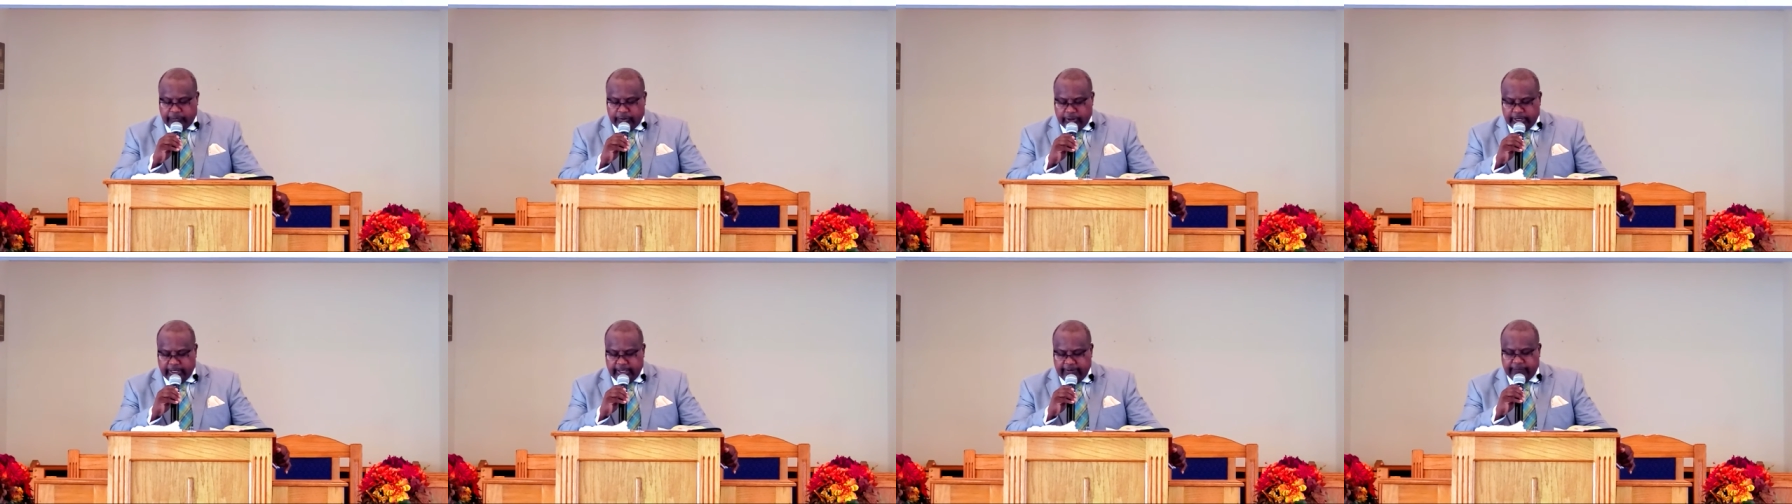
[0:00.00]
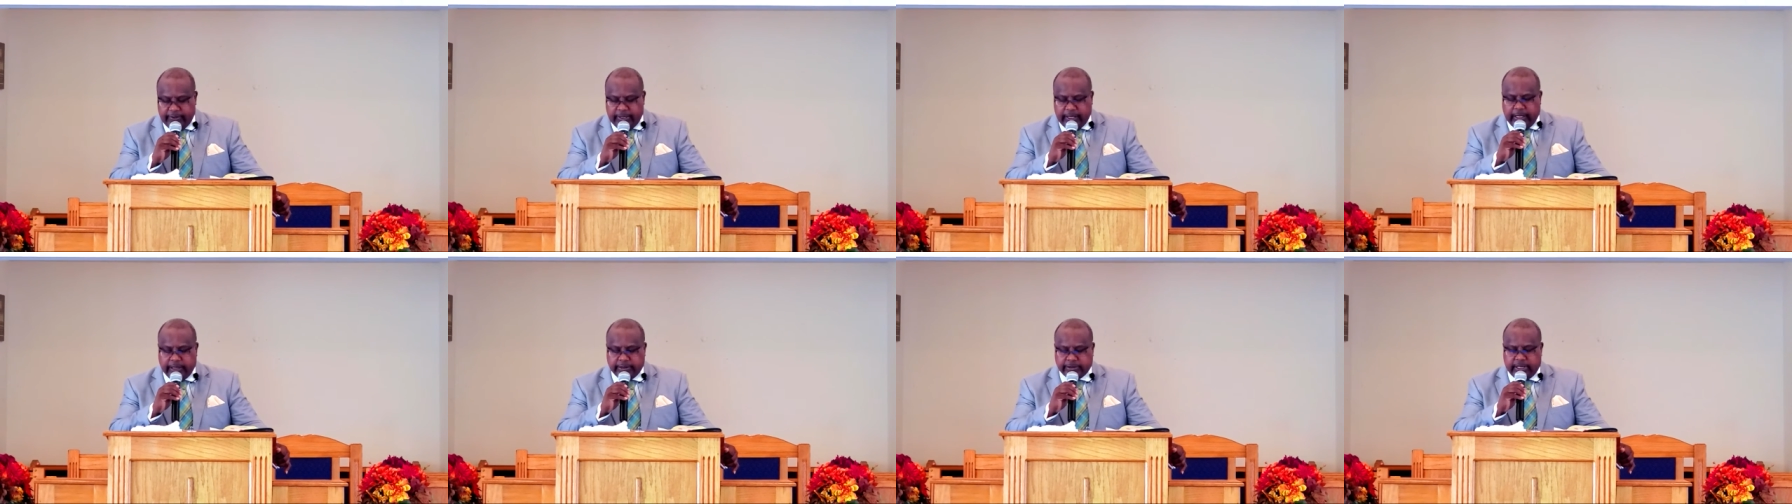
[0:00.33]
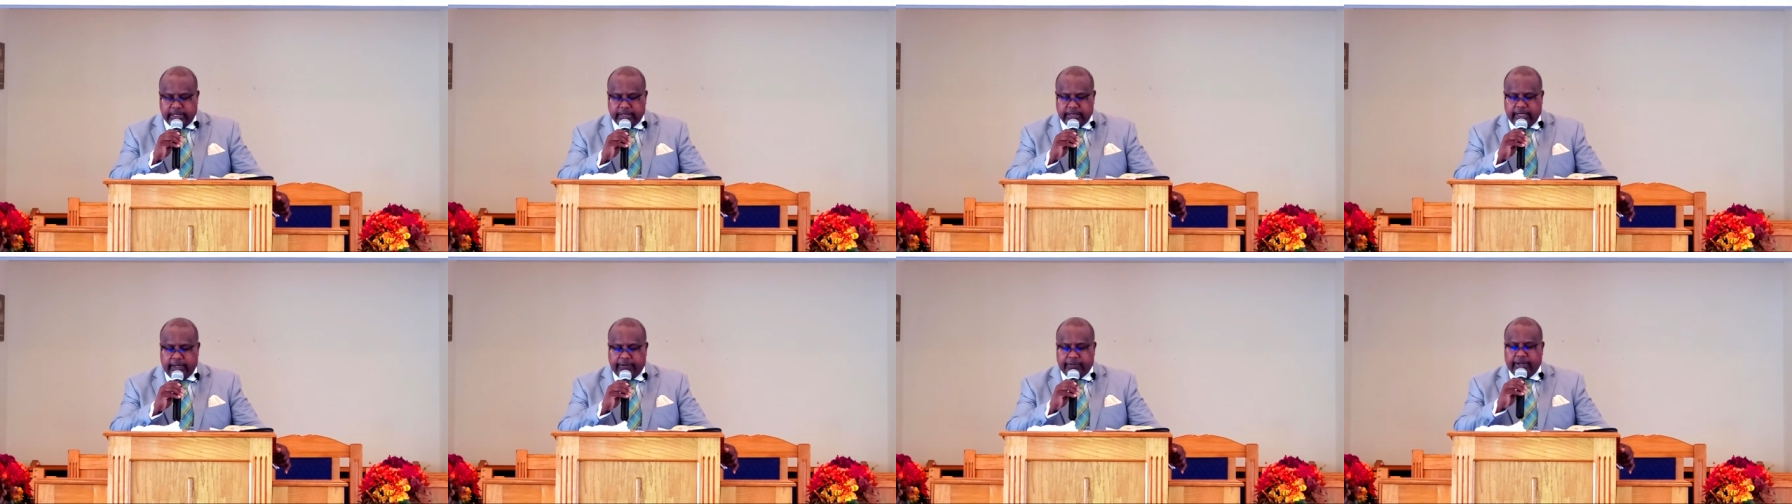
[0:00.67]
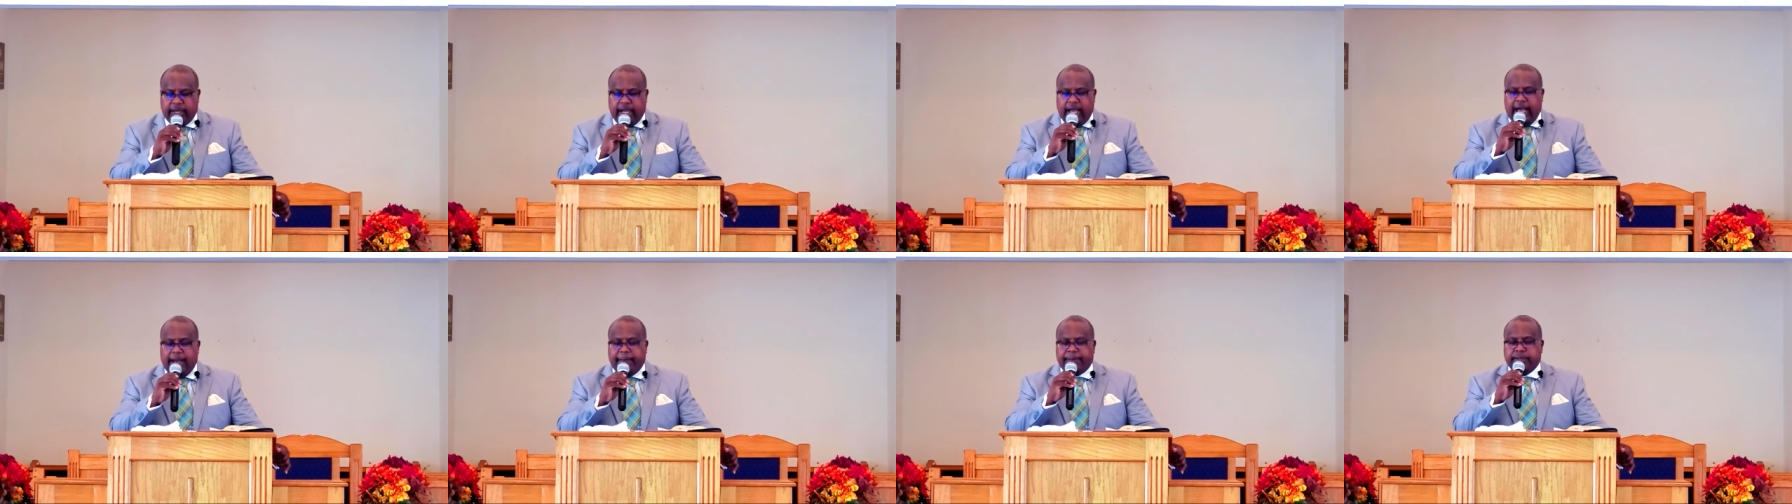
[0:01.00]
for giving us
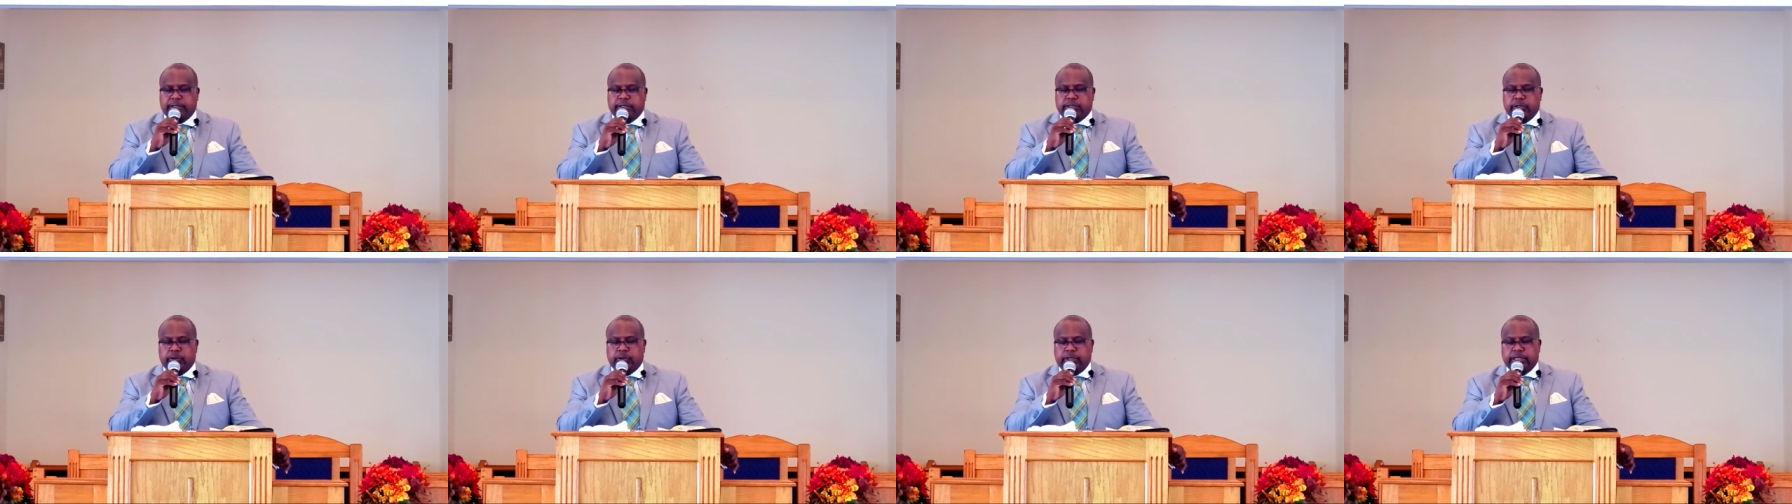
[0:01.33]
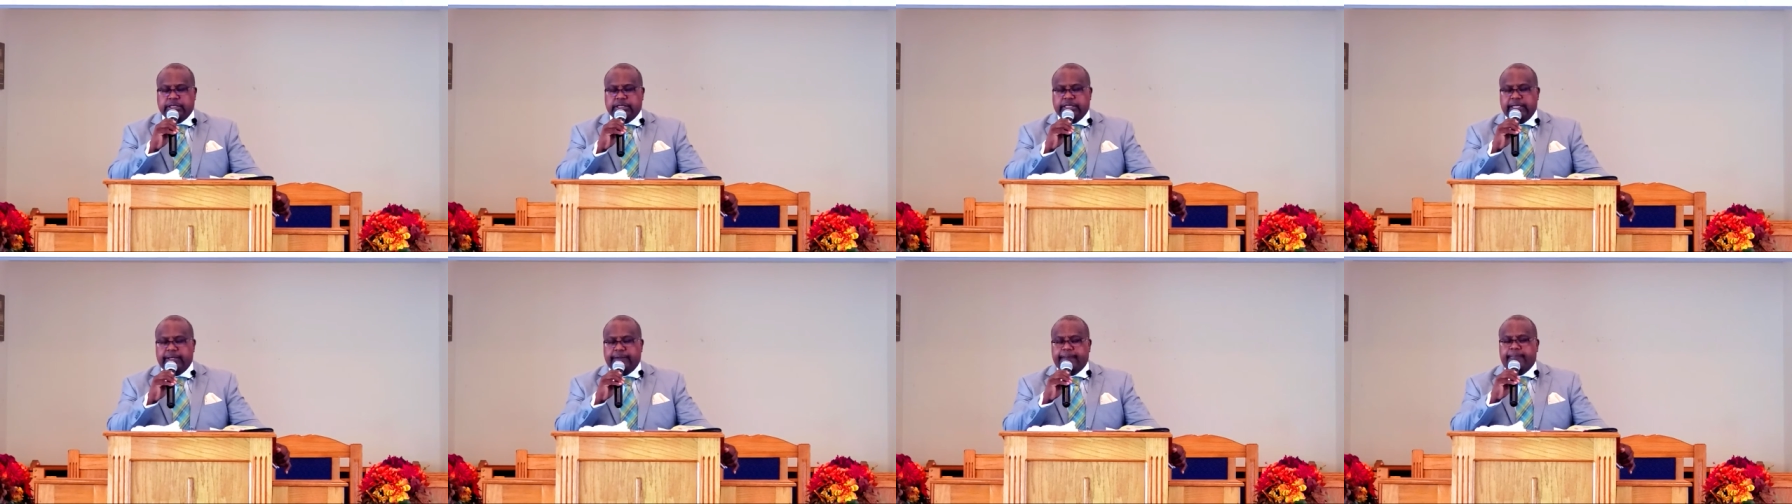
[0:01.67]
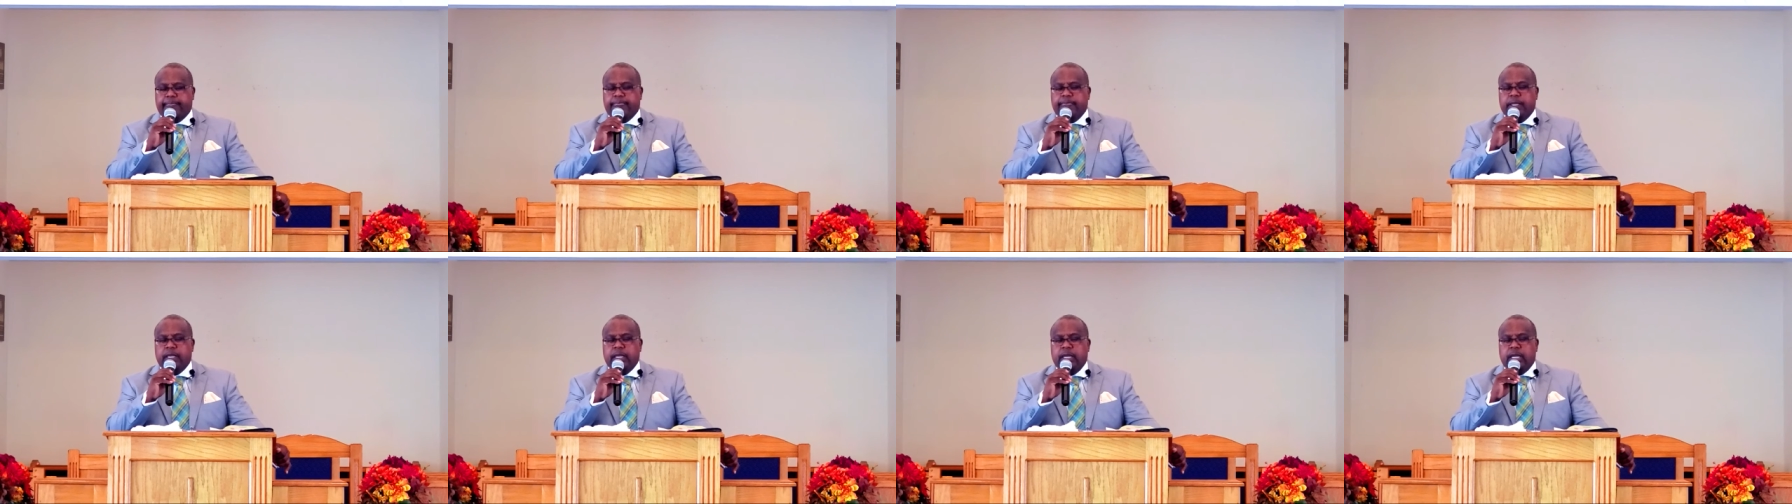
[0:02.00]
another opportunity.